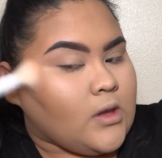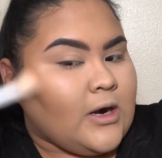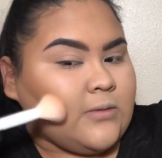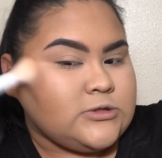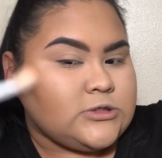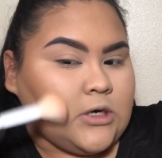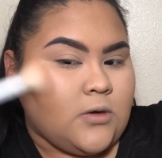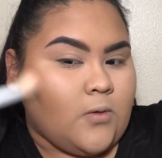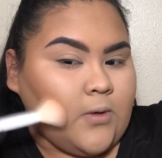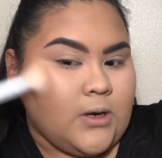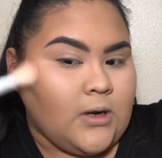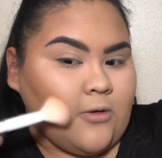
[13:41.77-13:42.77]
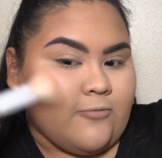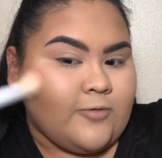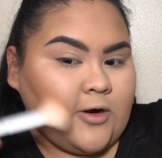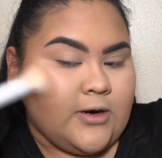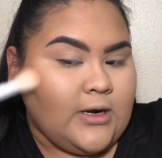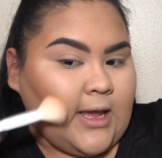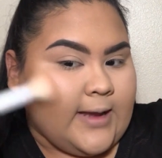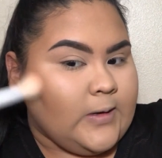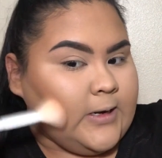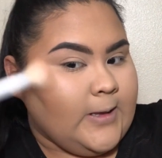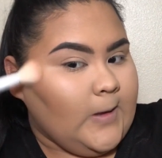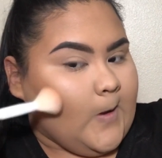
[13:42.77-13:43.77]
And I'm just gonna go in very
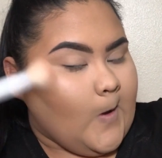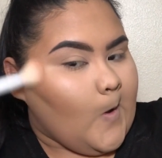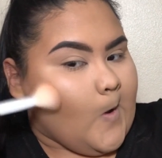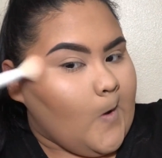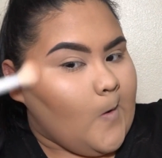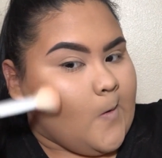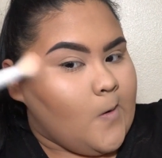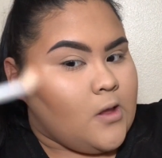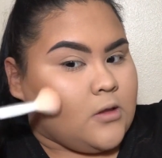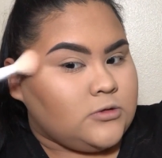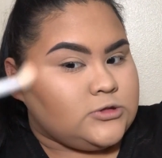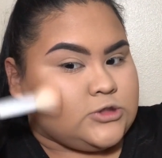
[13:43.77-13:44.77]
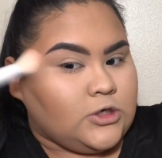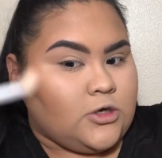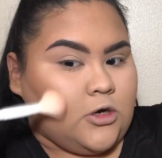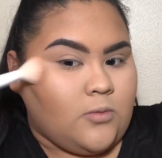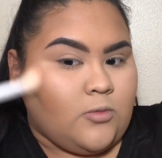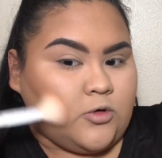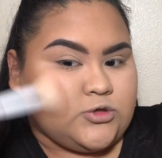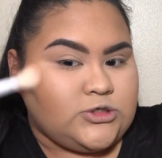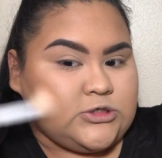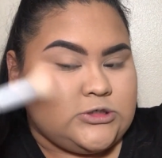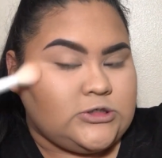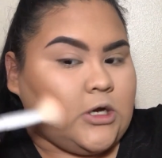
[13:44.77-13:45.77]
lightly, circular
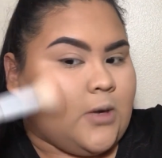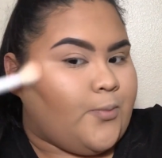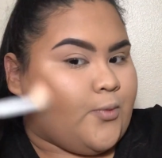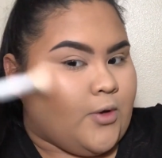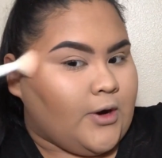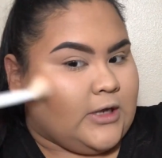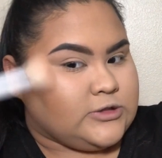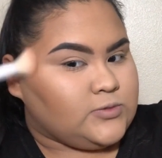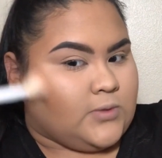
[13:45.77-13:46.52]
motions upward as